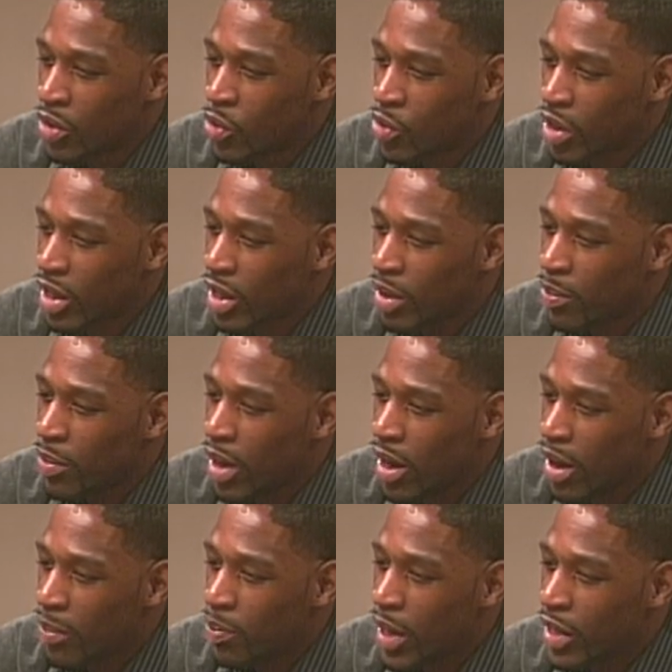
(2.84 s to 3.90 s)
New England
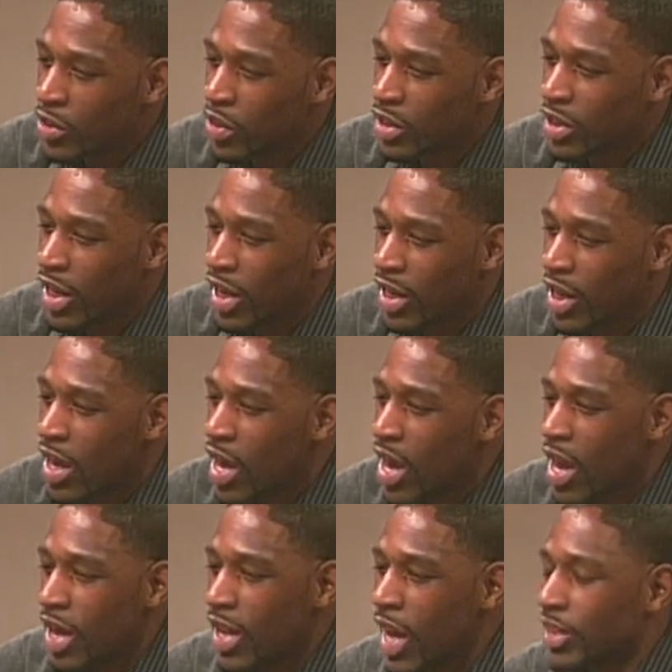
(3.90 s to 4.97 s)
Patriots, and
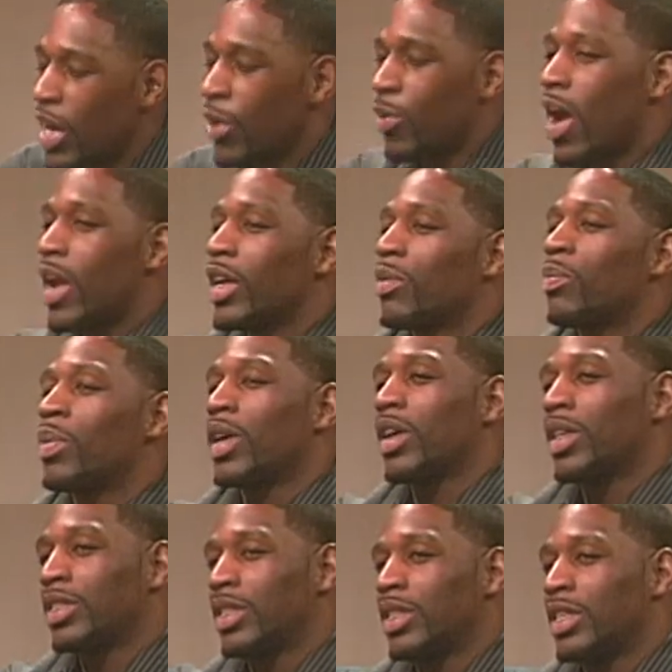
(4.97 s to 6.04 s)
that's ironic
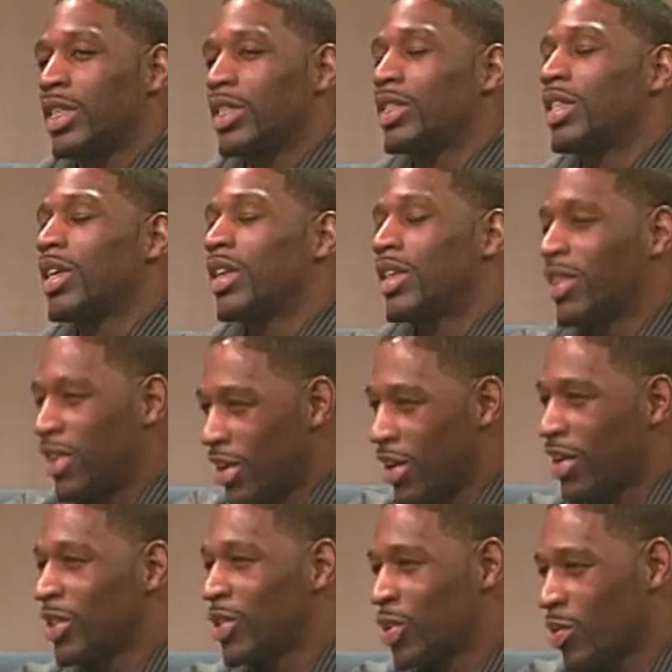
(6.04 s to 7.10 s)
because this year they're
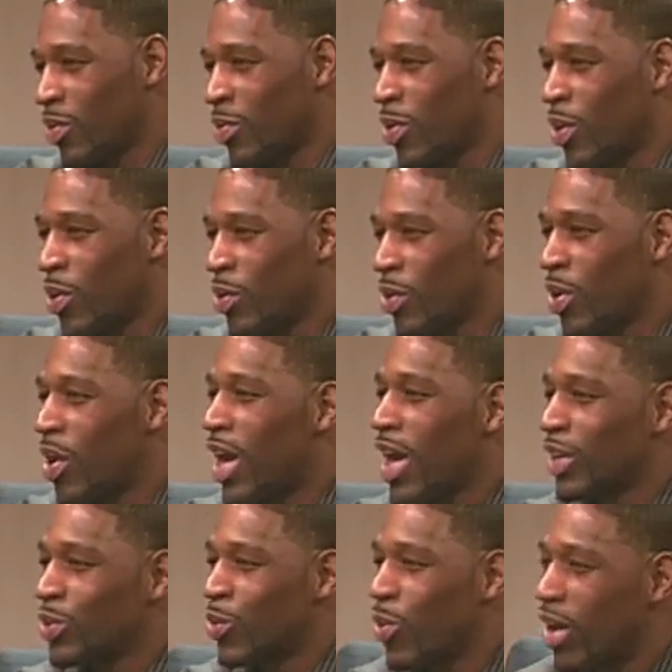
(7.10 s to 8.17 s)
in the Super Bowl
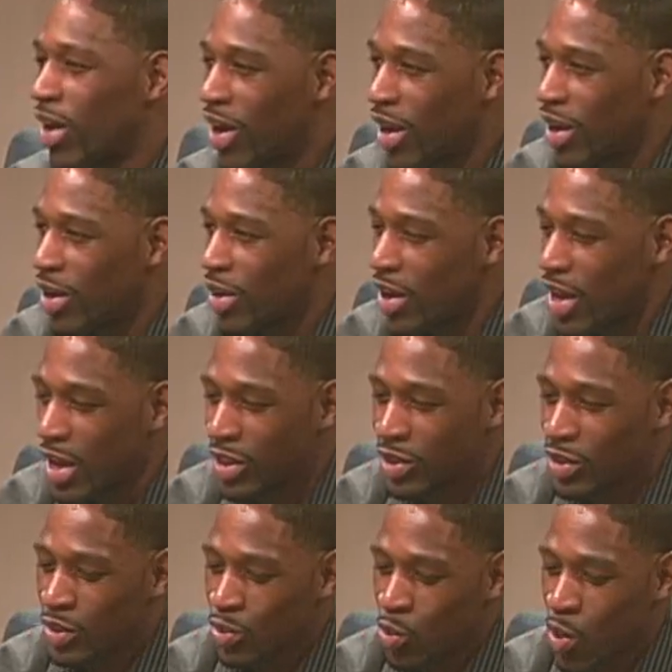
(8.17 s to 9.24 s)
as
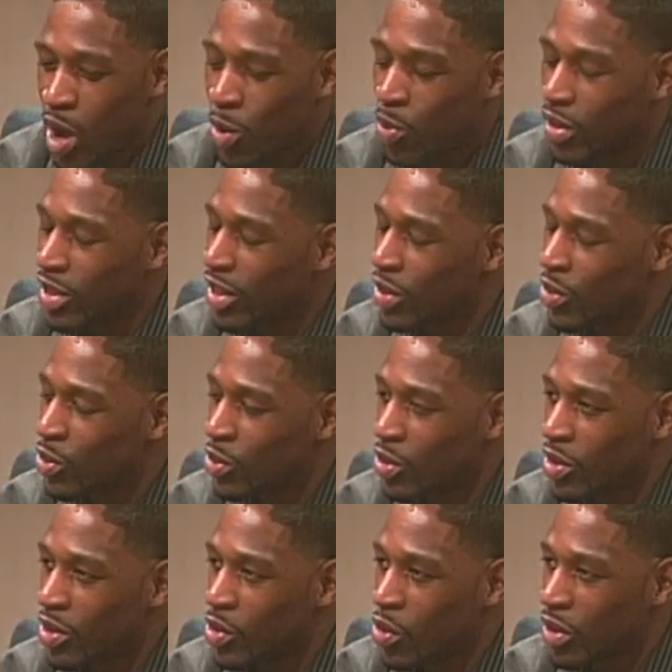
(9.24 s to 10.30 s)
well with the New
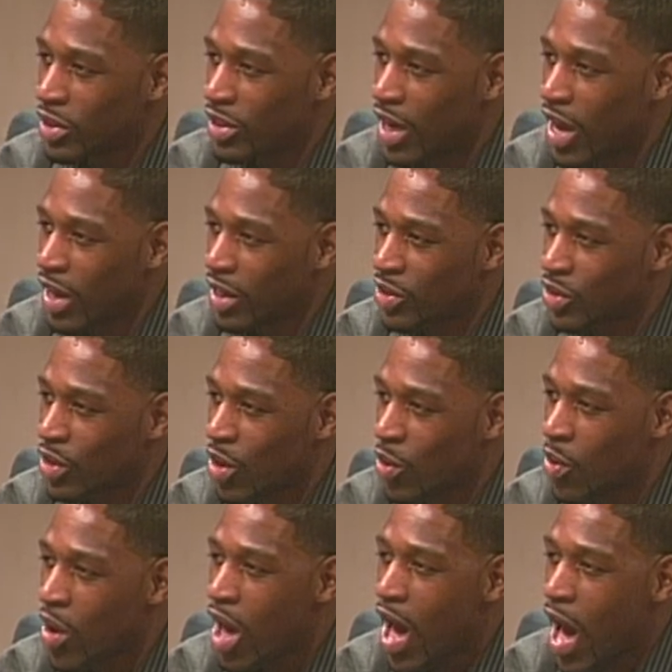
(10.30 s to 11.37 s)
York Giants.
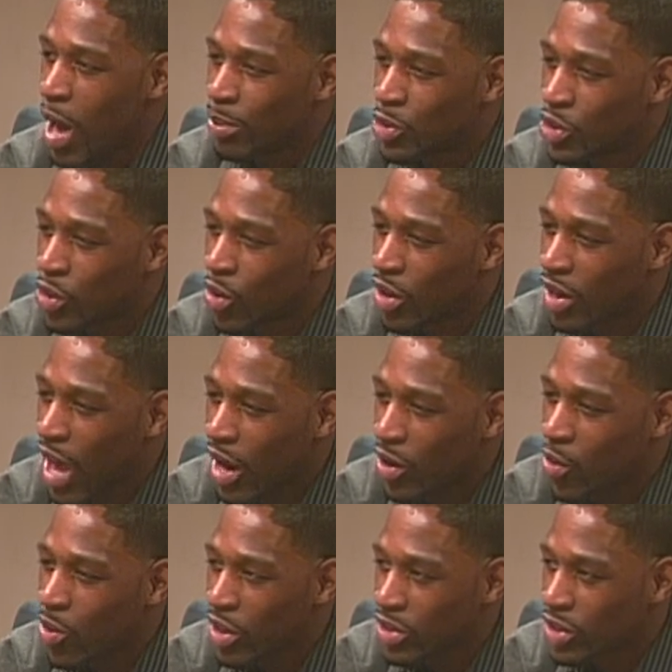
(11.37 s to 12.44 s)
So I'm sure a lot of
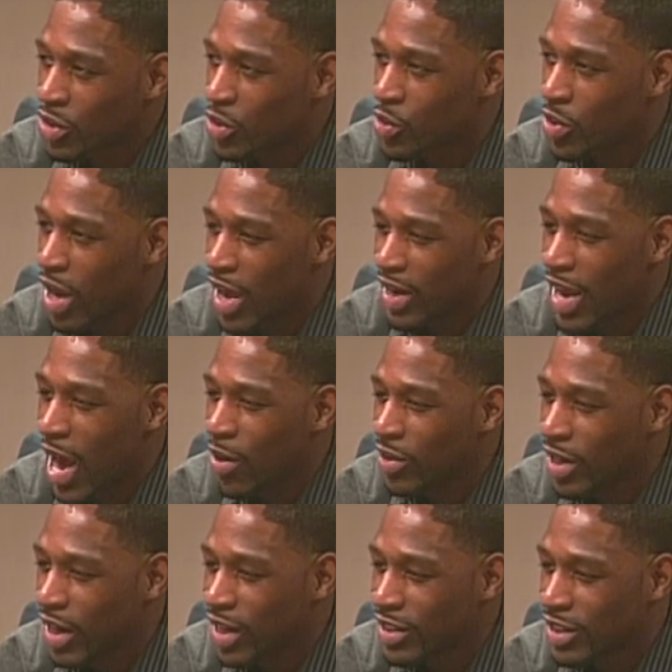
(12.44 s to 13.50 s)
questions you get
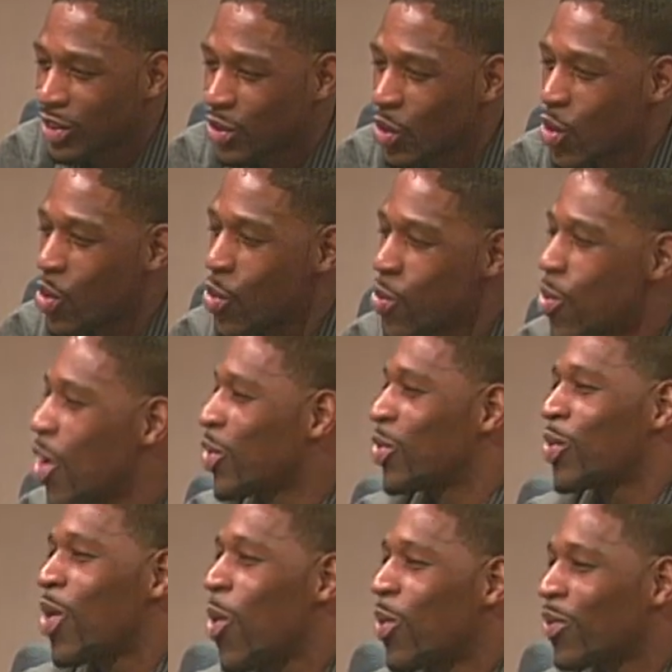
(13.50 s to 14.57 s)
nowadays is, who are you
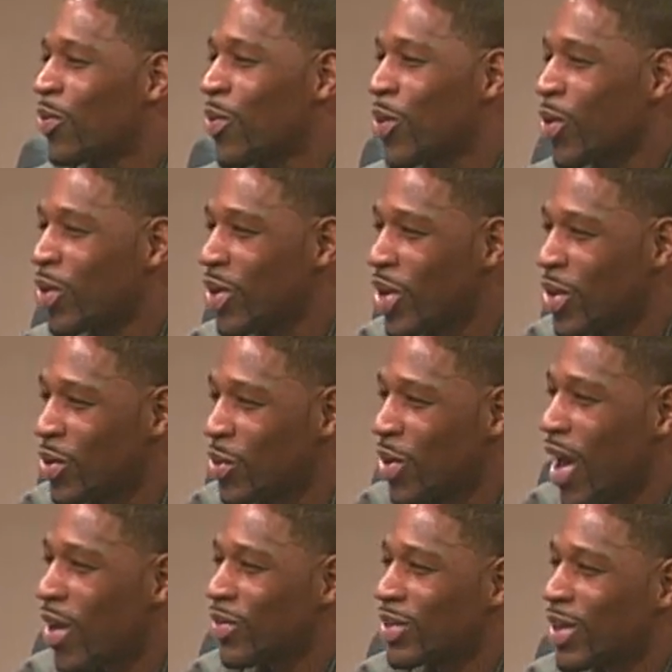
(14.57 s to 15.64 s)
going for? Do you
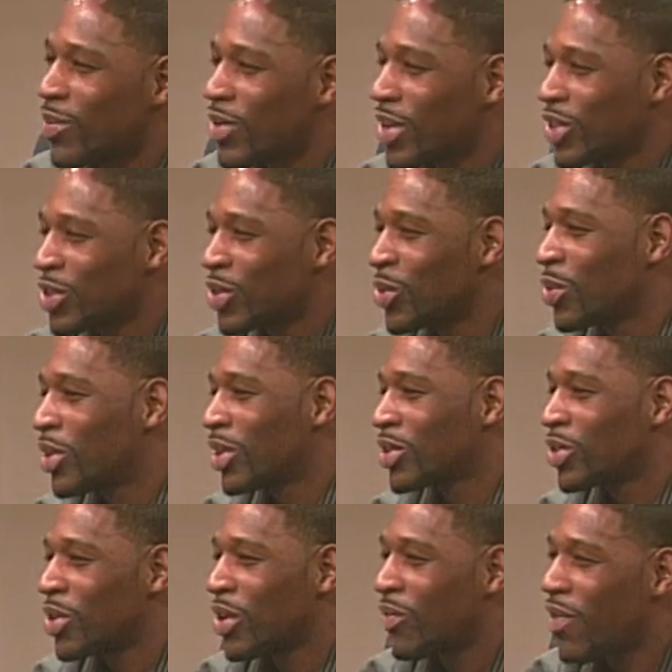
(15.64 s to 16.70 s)
have some of your students
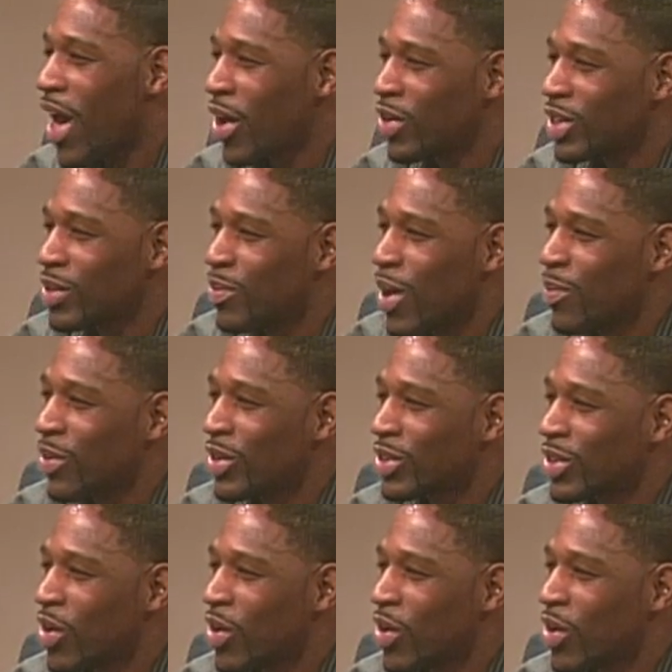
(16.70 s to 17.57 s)
or your faculty members?